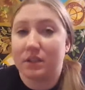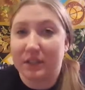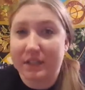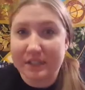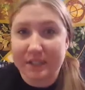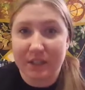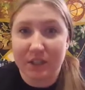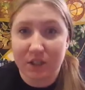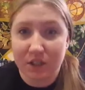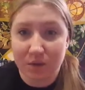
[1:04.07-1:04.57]

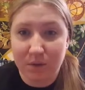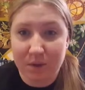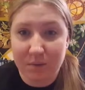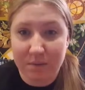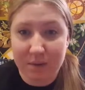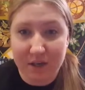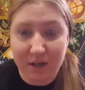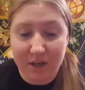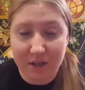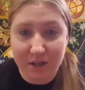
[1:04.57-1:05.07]
let's get to it
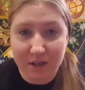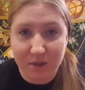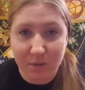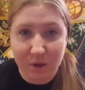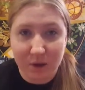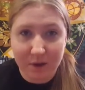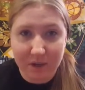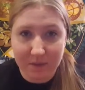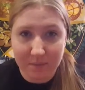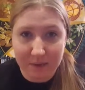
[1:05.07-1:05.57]
because we're
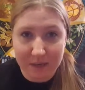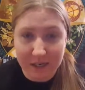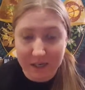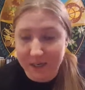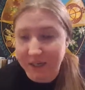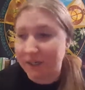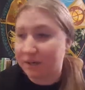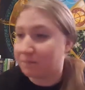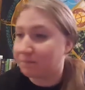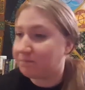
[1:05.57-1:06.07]
already a minute
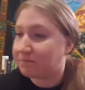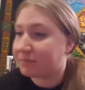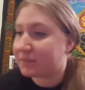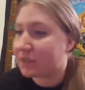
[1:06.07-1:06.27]
in.